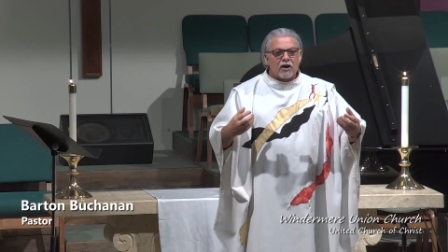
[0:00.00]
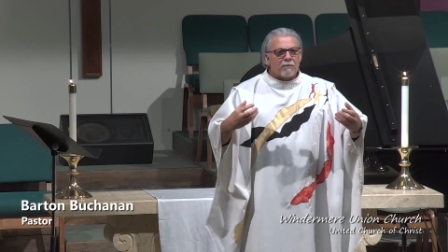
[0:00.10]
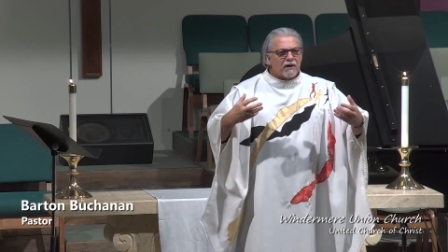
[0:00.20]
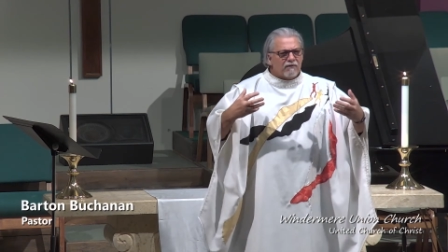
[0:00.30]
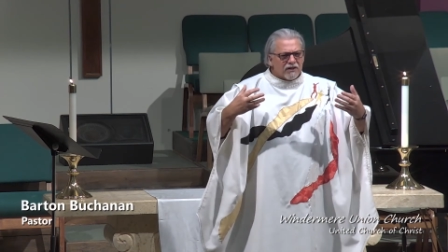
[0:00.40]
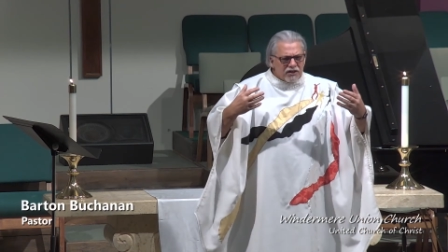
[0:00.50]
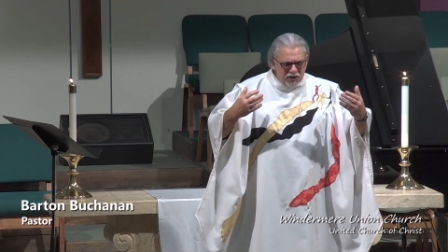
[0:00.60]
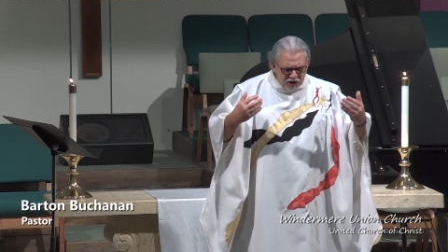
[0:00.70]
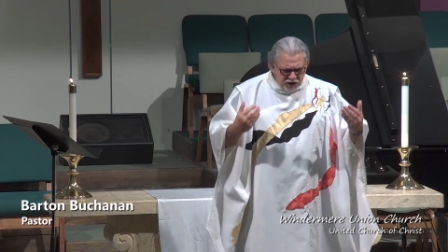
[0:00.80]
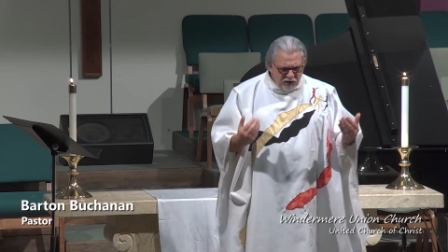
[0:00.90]
But if it's
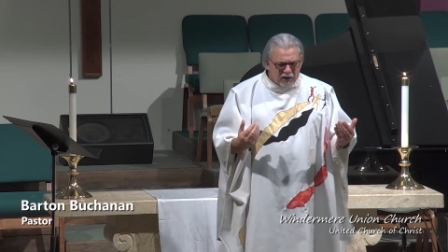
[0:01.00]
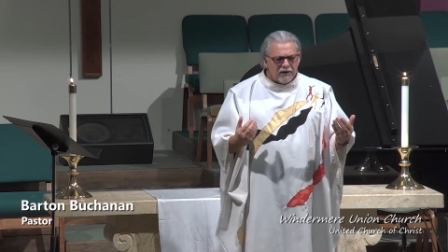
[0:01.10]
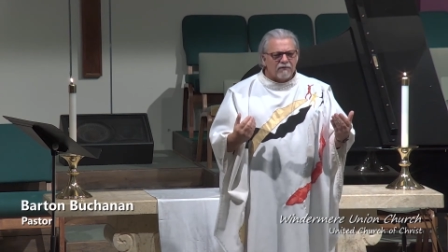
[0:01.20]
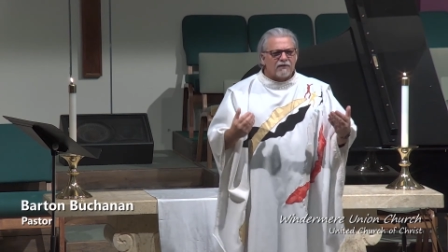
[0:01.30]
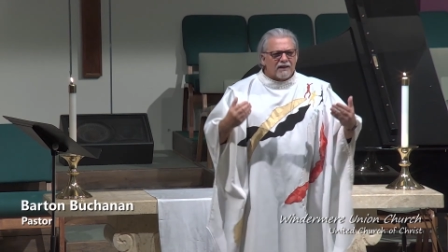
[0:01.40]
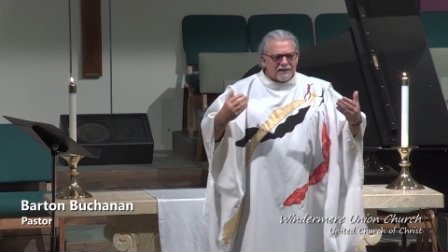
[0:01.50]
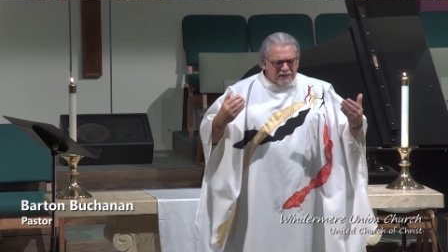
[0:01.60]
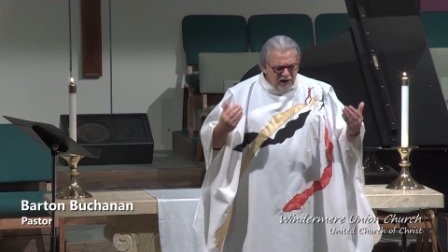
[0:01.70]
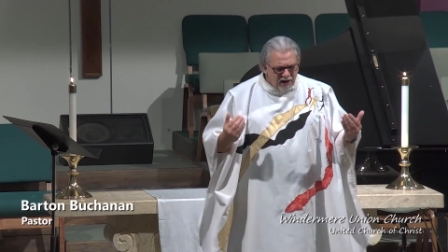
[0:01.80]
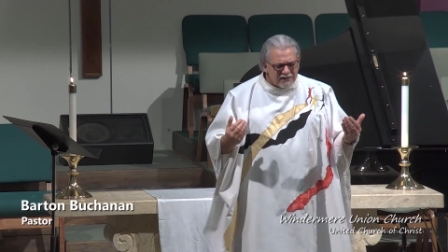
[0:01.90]
destructive and it's
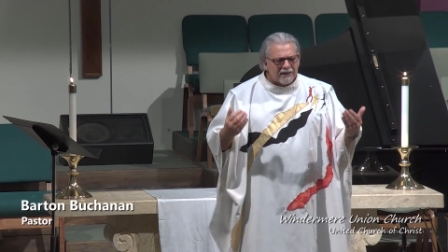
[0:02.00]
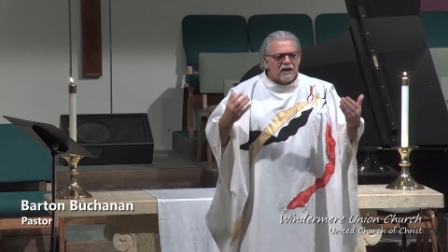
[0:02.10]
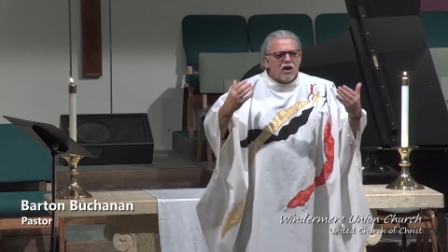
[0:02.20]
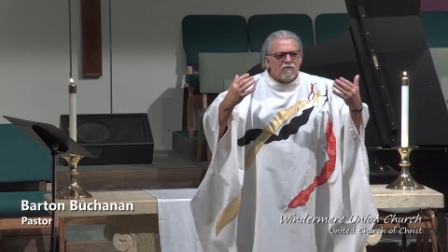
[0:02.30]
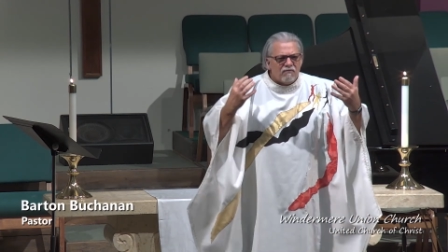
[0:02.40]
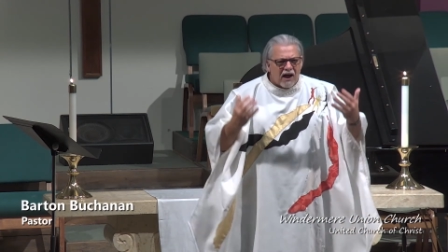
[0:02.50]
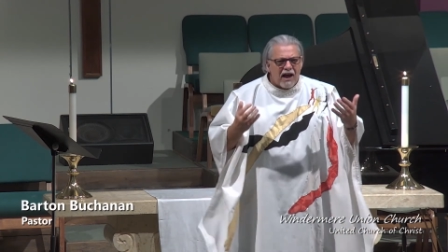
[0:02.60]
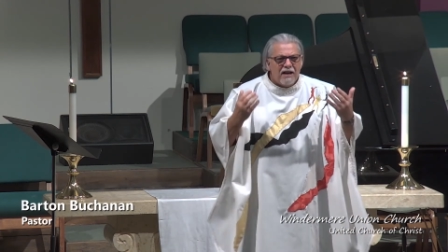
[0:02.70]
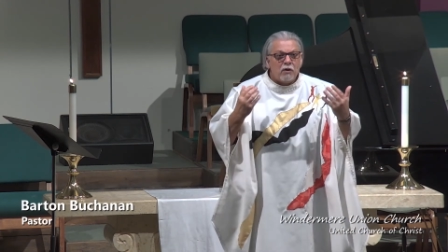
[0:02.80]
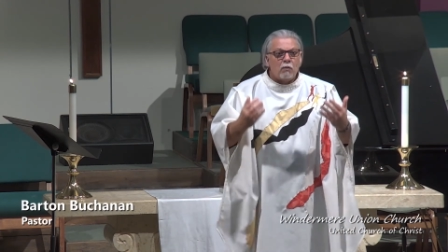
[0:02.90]
toxic,
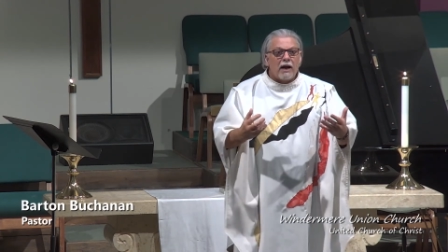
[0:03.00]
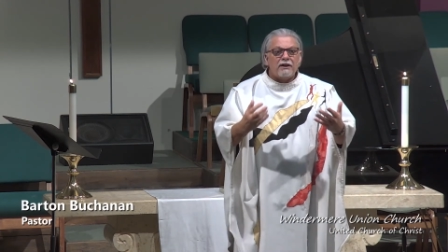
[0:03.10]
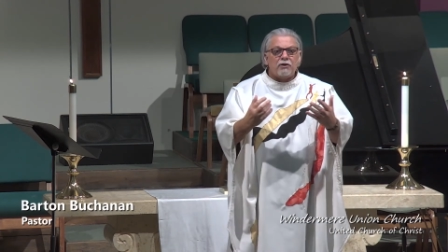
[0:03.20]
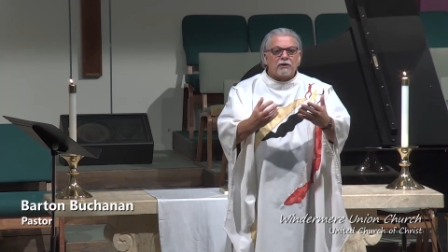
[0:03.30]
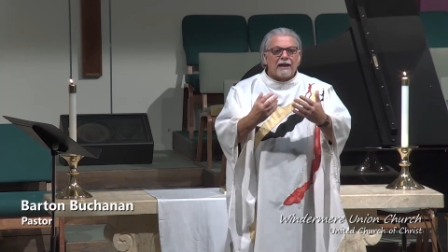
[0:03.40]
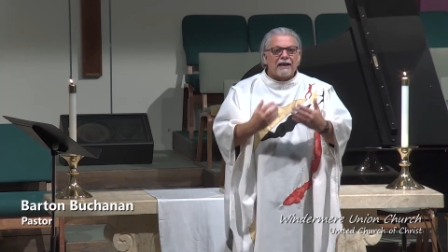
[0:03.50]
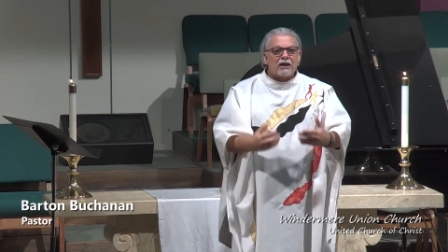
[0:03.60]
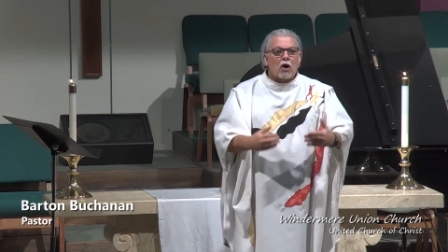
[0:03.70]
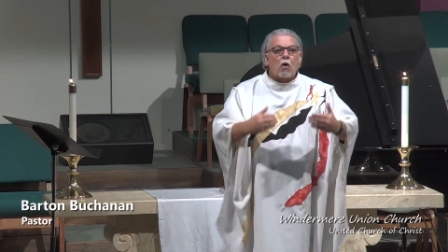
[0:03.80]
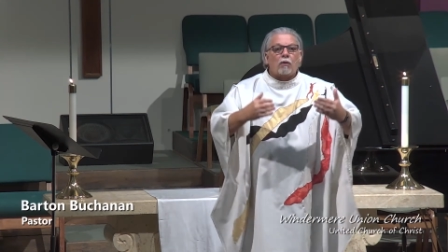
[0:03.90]
find a way to let it
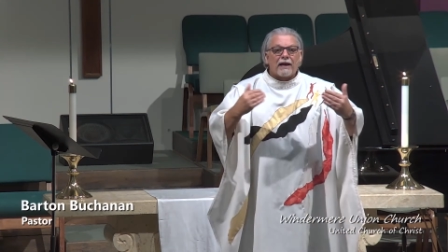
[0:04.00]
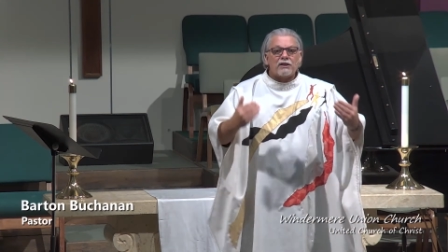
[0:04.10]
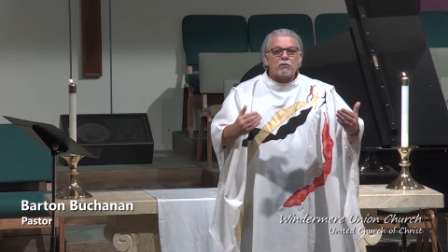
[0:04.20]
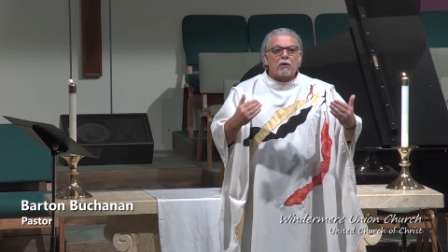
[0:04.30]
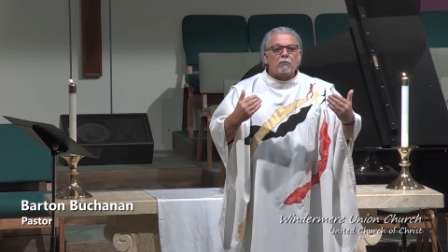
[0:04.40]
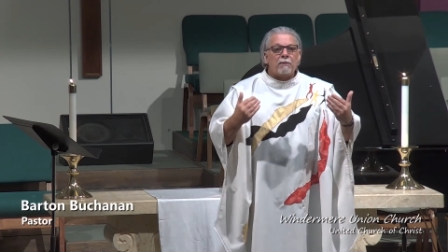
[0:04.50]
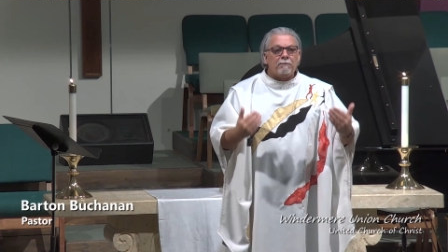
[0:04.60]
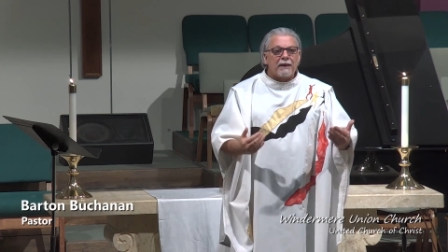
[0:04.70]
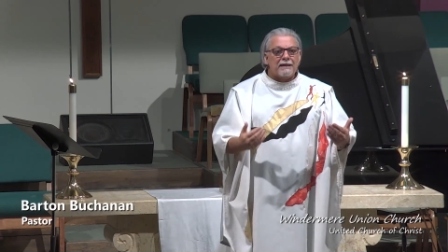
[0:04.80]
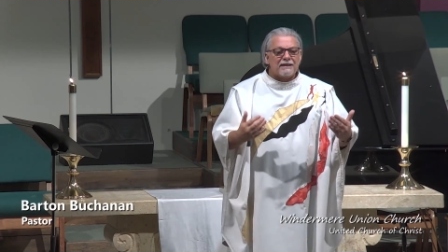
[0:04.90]
go. That's what
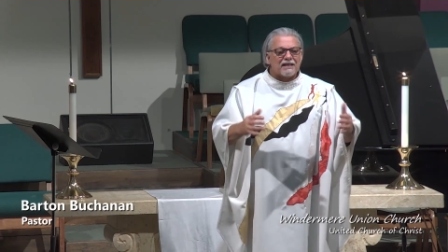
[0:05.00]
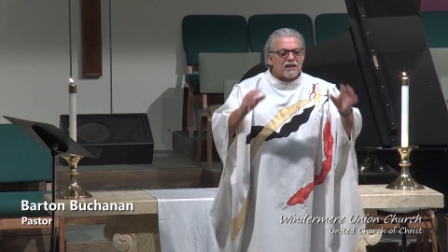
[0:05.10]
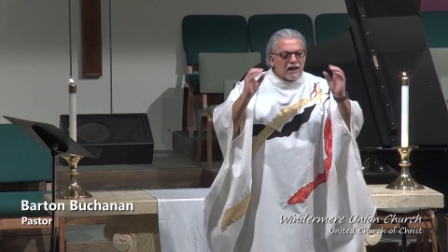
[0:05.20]
repent is.